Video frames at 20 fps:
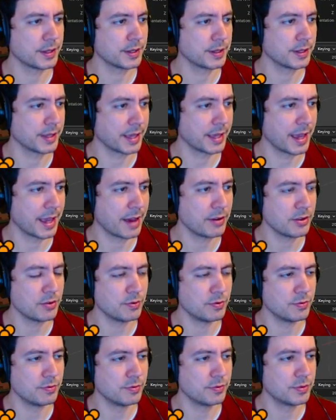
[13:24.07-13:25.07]
Like, how do
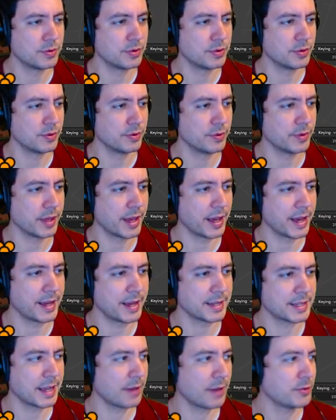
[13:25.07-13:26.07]
you do
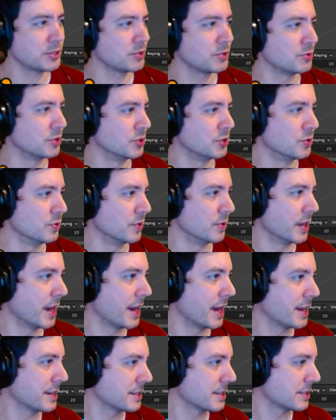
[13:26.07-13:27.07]
that? How would you do
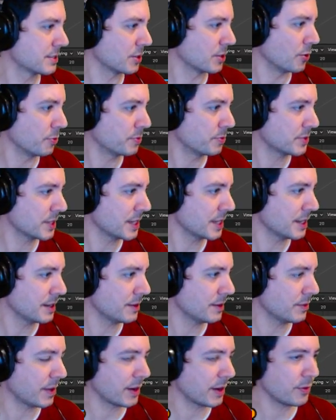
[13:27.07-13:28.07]
that?
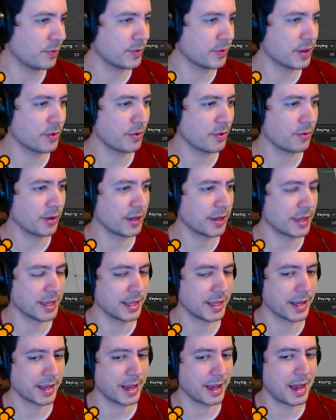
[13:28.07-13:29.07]
Sculpting? I don't think we want to get
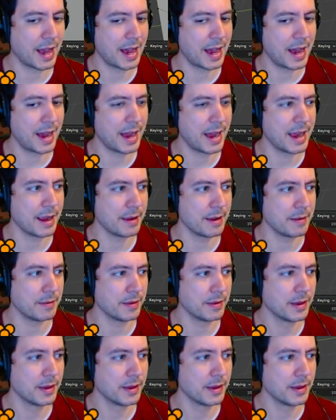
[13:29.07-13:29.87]
like a high...